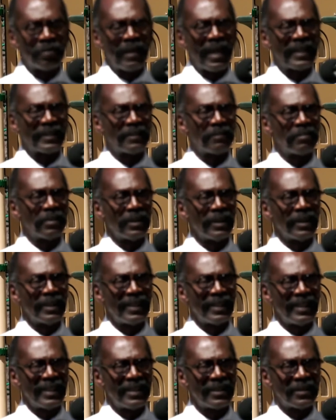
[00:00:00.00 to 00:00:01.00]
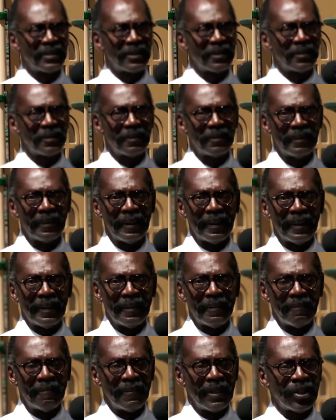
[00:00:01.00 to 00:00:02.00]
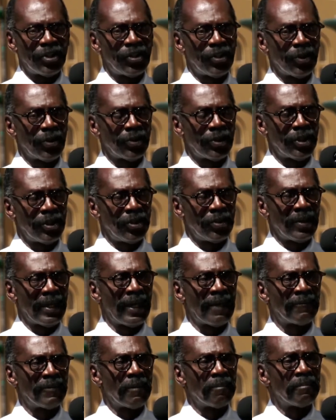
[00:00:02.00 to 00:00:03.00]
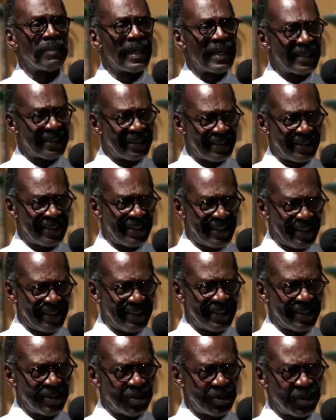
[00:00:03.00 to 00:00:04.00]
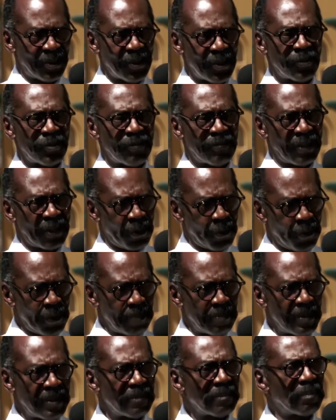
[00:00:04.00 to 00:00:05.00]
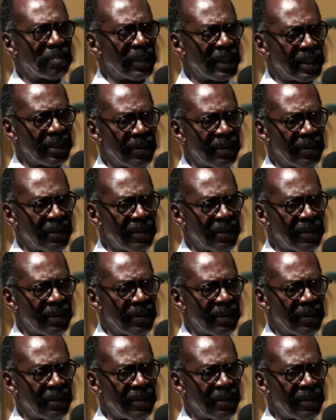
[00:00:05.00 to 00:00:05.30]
responsibility is to make sure that you have the best in terms of equipment,